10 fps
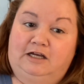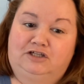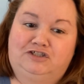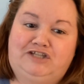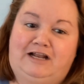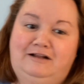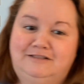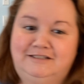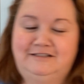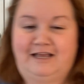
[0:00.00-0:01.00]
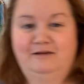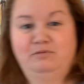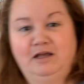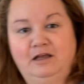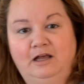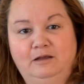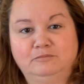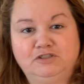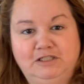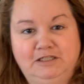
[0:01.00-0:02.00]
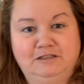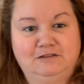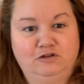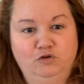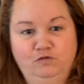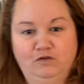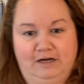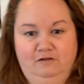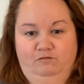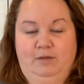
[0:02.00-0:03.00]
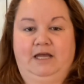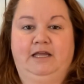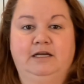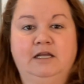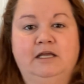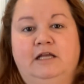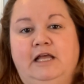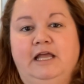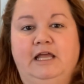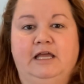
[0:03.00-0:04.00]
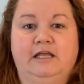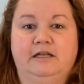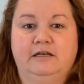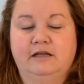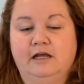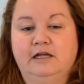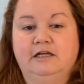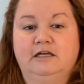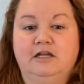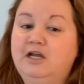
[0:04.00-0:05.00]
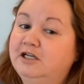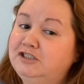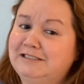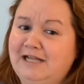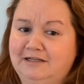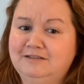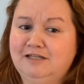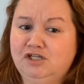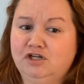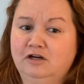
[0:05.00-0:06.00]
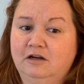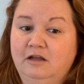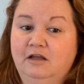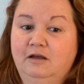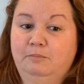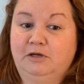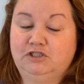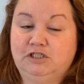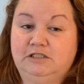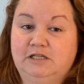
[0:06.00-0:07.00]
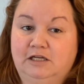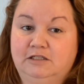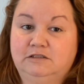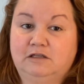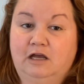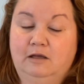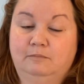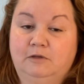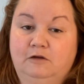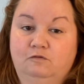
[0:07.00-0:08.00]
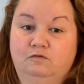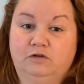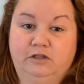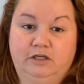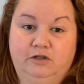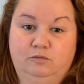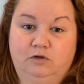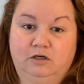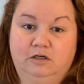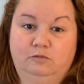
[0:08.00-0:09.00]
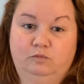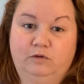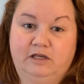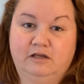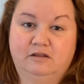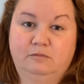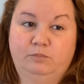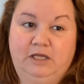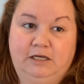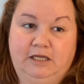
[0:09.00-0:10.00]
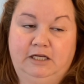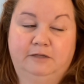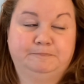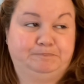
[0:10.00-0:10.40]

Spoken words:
Shout out to Deb. She is a new friend of mine, and she's not a stitcher, but she does really good work with pinning